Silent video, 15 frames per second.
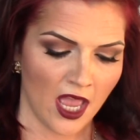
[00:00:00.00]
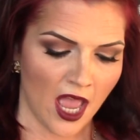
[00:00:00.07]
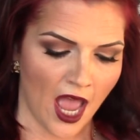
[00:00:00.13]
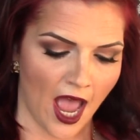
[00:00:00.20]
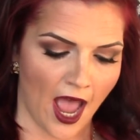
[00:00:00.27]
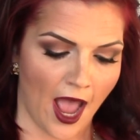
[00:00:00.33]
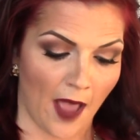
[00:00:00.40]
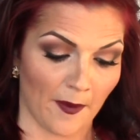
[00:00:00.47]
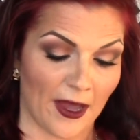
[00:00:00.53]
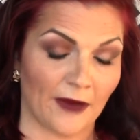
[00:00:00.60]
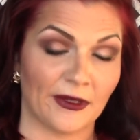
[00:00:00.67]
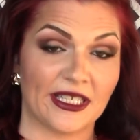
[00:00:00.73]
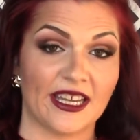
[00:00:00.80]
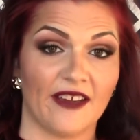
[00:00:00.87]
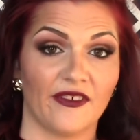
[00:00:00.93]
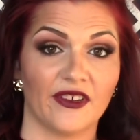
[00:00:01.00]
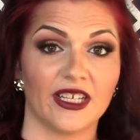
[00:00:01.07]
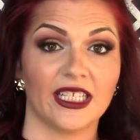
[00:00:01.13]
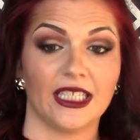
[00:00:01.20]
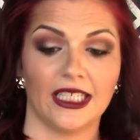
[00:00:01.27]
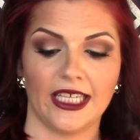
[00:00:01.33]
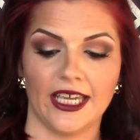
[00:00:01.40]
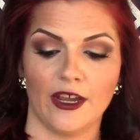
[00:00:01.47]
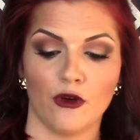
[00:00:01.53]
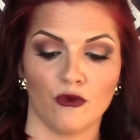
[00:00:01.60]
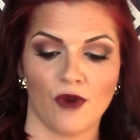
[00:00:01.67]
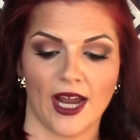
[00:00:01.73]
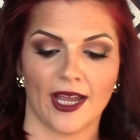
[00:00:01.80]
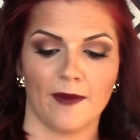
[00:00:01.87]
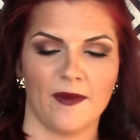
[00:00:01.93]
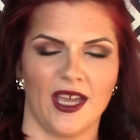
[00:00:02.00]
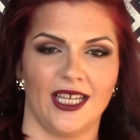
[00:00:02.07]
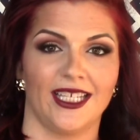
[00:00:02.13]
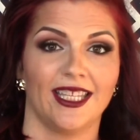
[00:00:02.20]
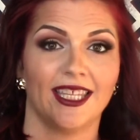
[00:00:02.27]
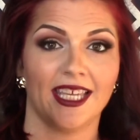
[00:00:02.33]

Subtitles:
I would definitely recommend